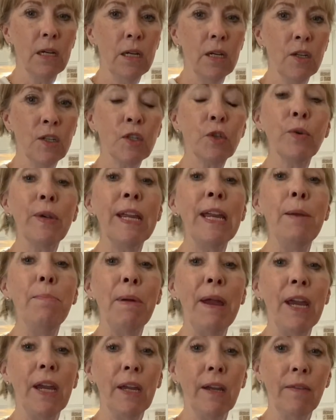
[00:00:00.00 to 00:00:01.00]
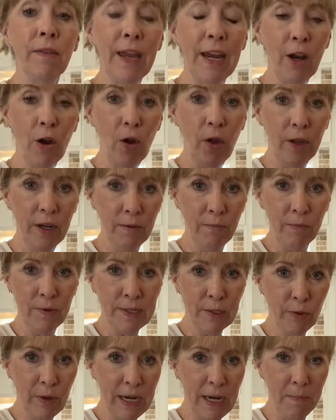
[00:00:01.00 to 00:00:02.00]
streaky bacon. They call it
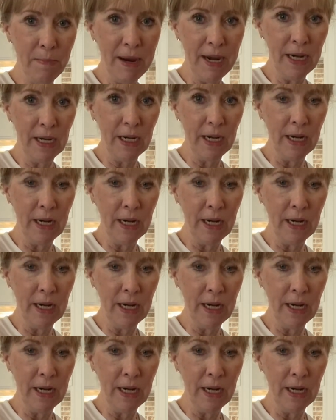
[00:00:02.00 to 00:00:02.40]
streaky bacon in